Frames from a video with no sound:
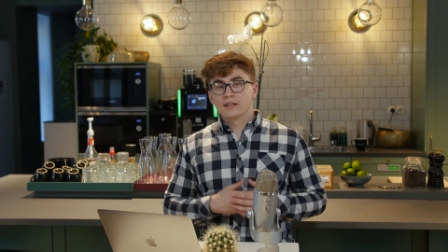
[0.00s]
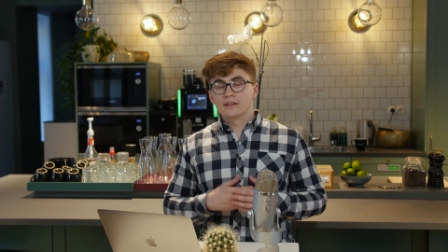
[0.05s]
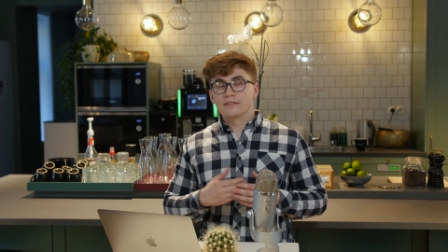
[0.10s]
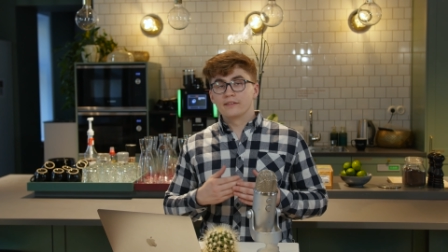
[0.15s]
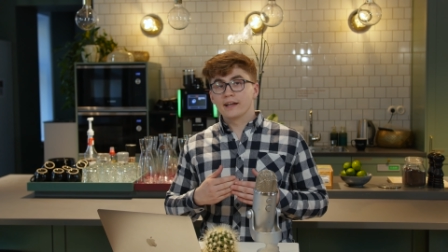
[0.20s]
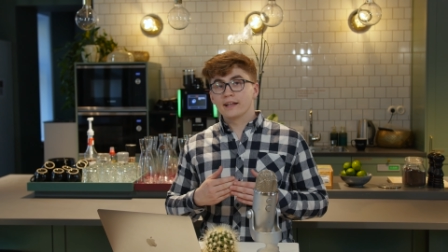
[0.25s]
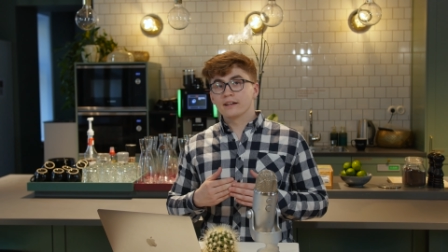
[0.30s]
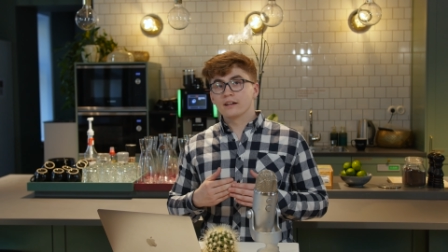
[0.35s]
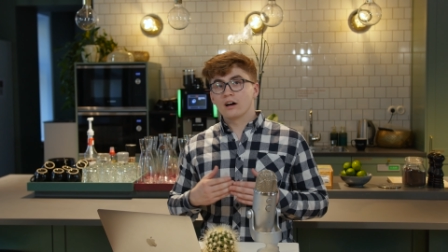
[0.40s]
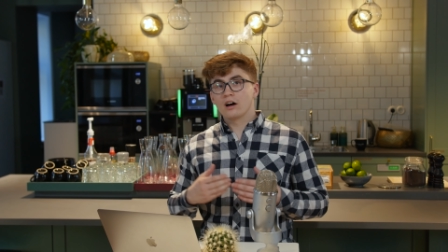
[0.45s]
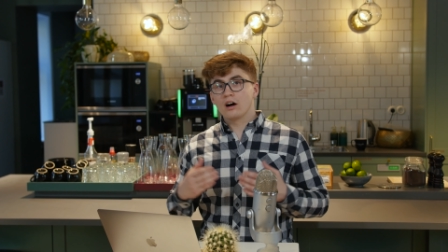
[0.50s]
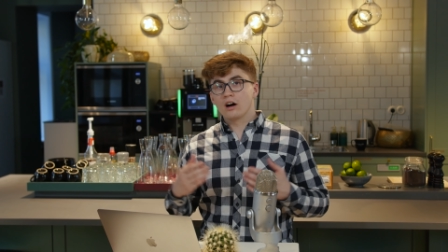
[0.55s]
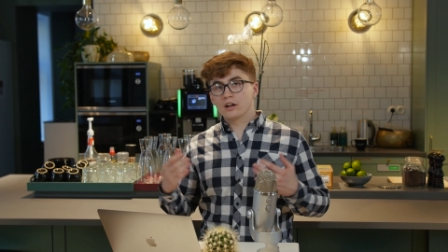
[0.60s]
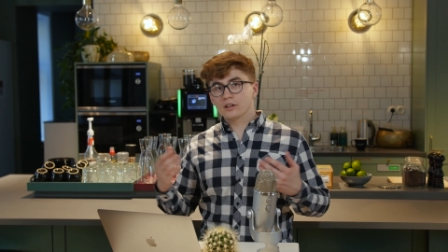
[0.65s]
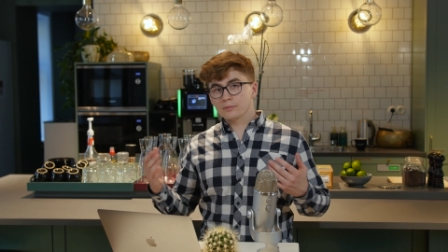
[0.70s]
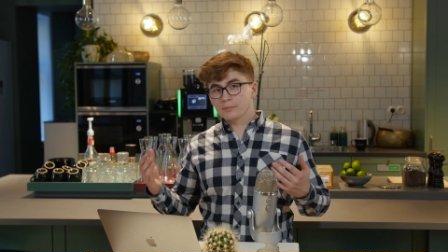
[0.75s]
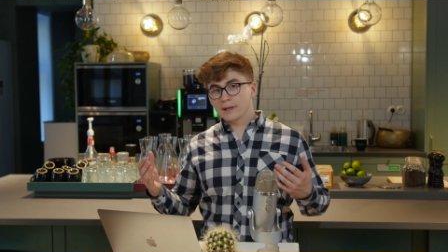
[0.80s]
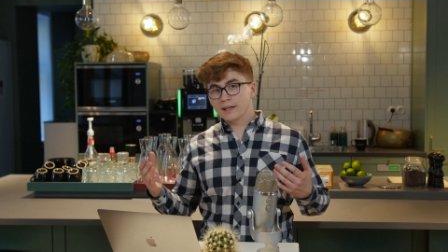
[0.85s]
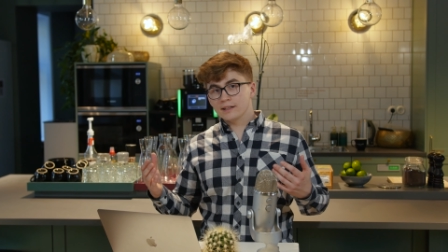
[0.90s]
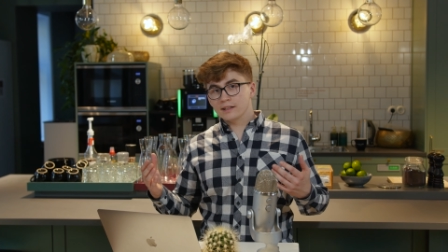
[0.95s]
then
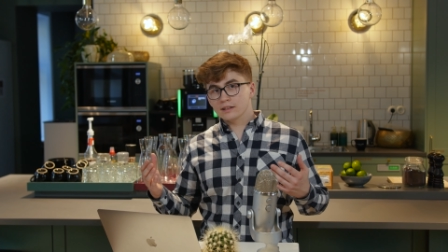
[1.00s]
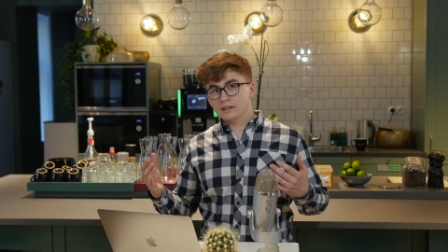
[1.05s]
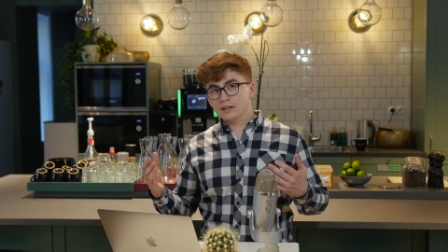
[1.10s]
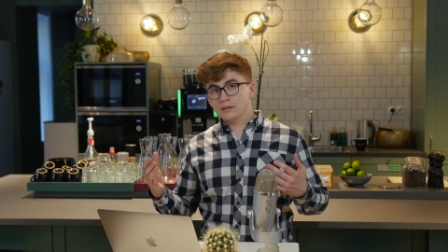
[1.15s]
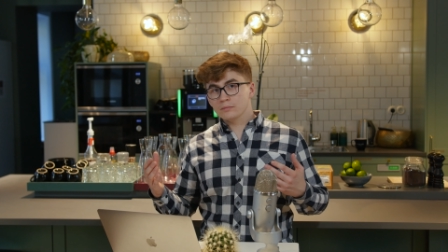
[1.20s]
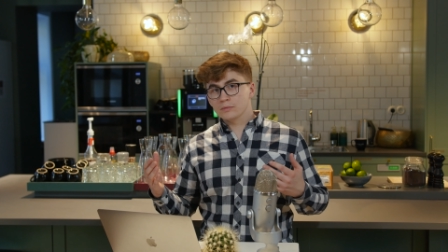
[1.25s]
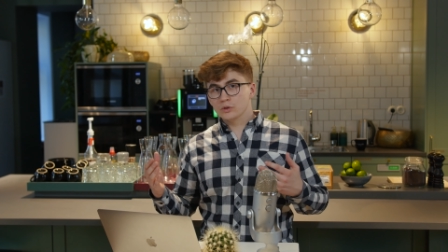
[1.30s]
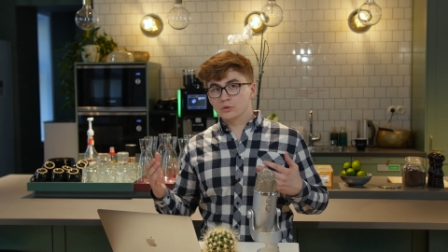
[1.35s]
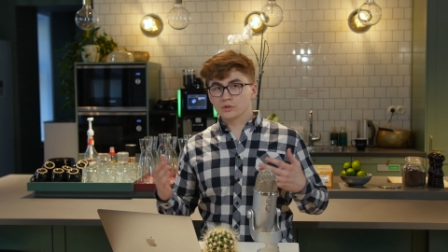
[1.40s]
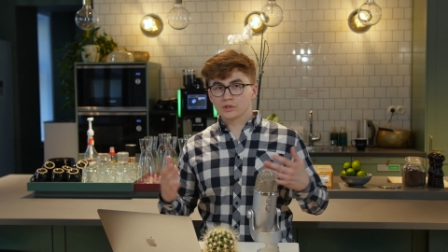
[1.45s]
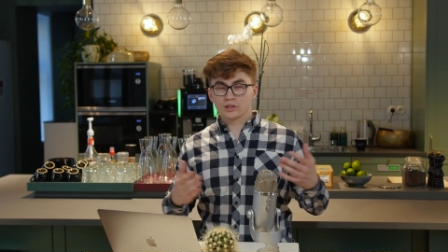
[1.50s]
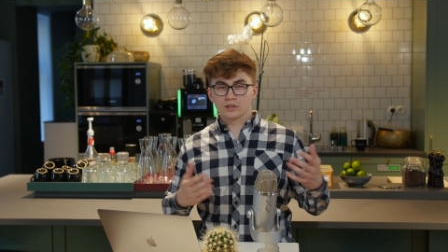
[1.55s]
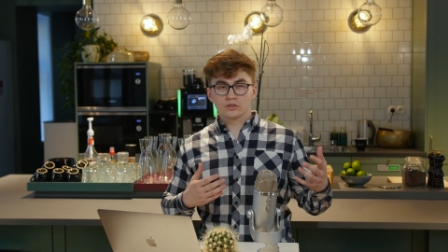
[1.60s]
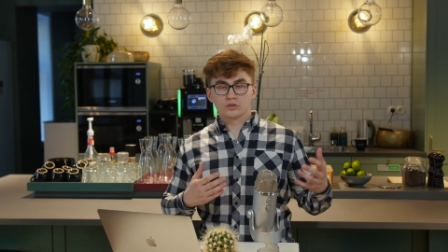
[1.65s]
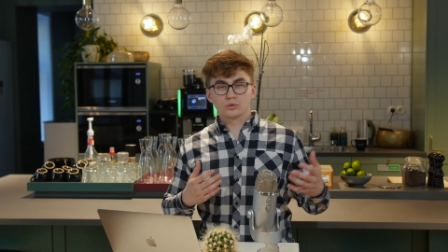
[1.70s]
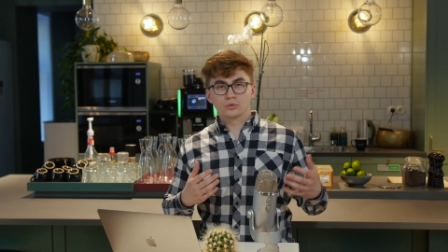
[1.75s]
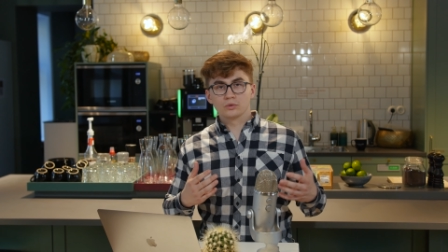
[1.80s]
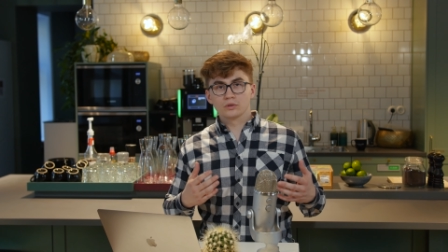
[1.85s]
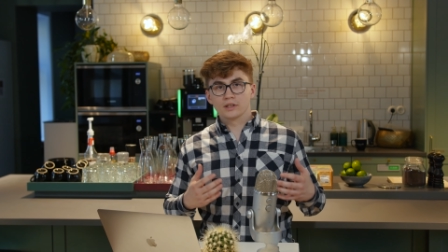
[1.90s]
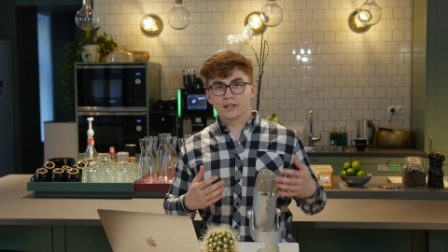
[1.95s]
automating them using a
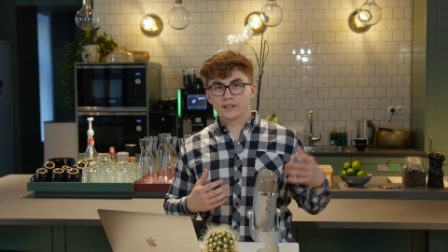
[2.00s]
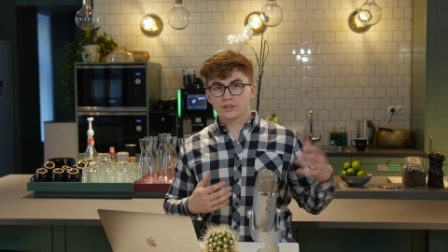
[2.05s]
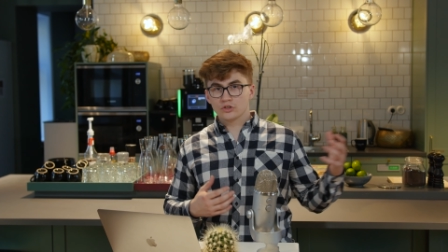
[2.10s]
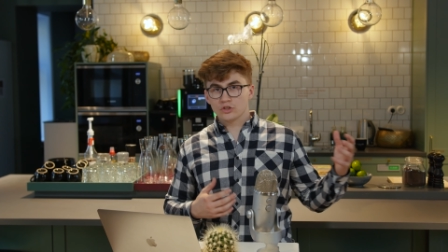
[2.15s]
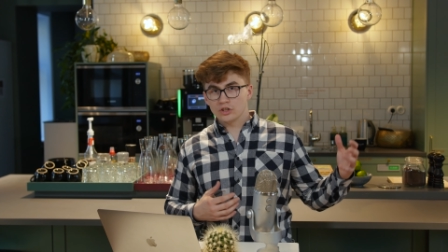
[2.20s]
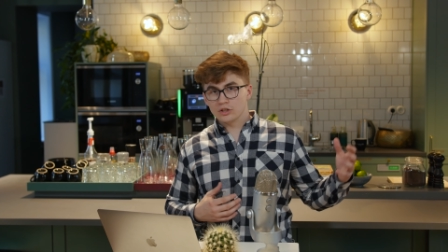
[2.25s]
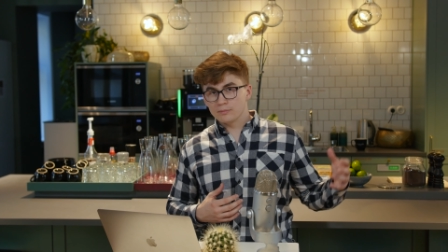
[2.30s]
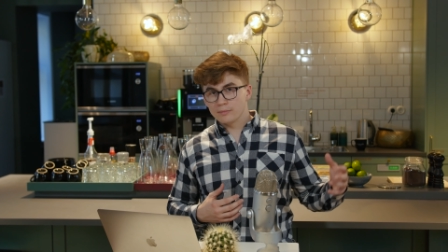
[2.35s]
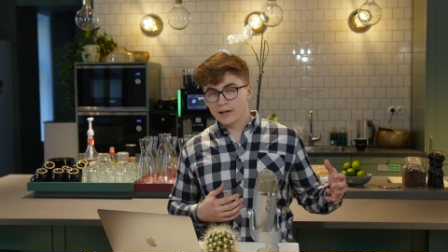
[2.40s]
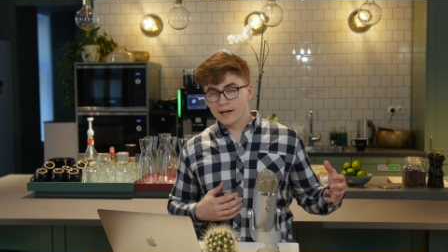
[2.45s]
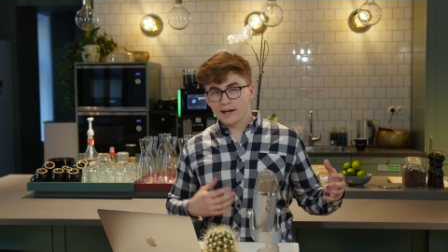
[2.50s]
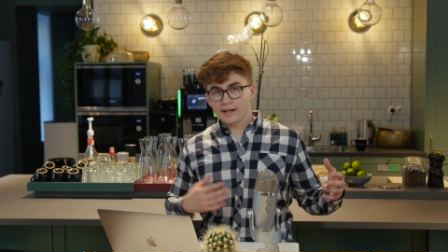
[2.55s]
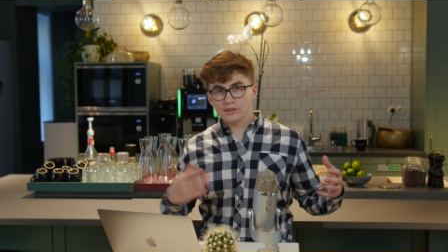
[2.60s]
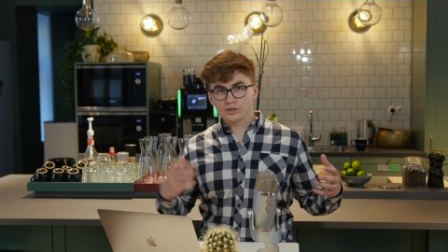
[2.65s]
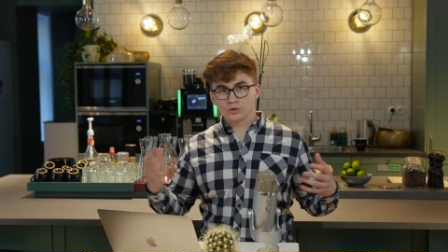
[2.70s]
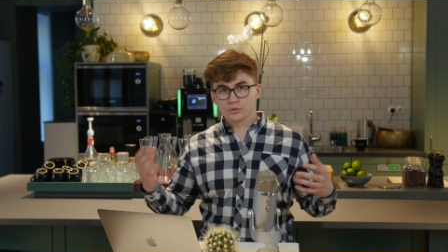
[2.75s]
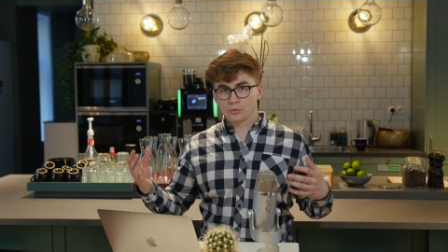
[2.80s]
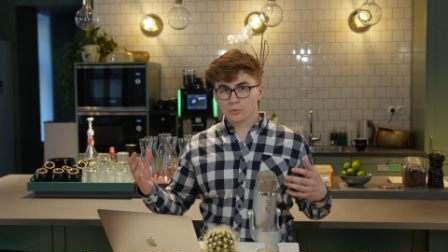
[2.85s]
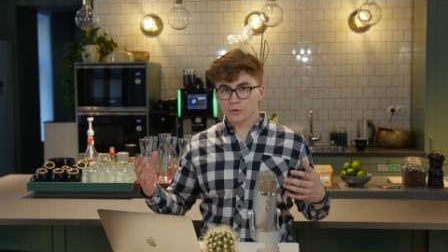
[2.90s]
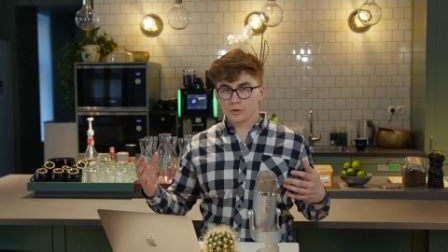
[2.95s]
tool like
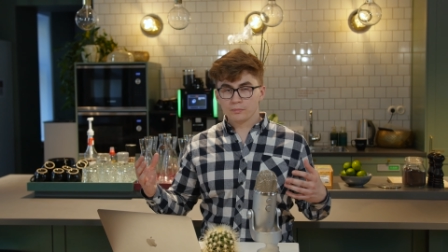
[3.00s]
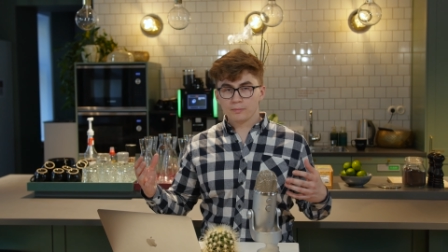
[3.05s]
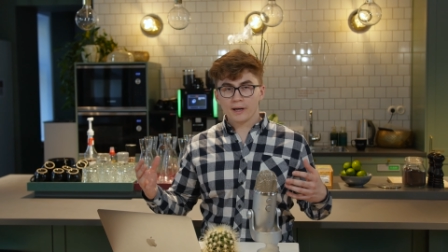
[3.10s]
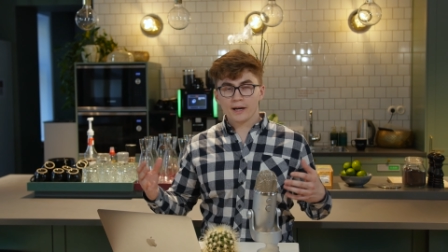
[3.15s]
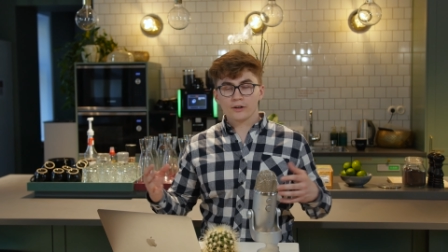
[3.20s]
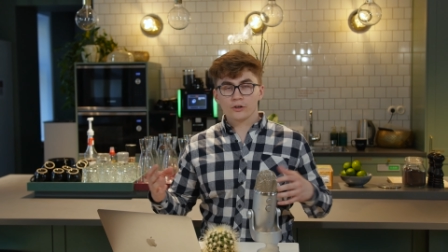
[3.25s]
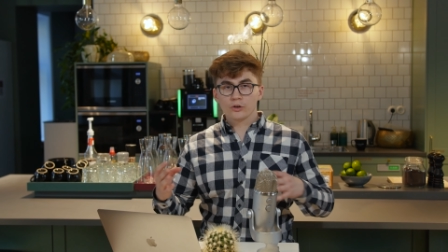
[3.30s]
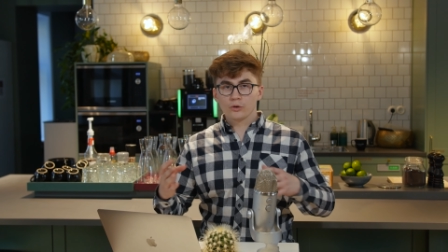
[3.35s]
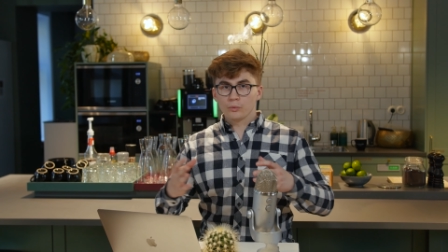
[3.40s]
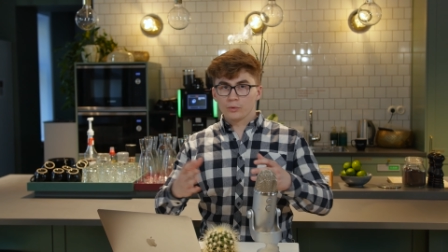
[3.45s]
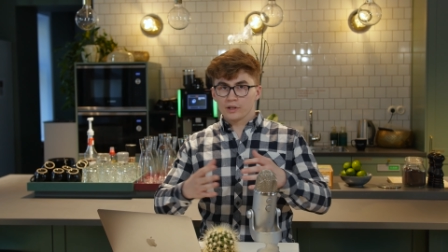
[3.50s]
GMass or Woodpecker,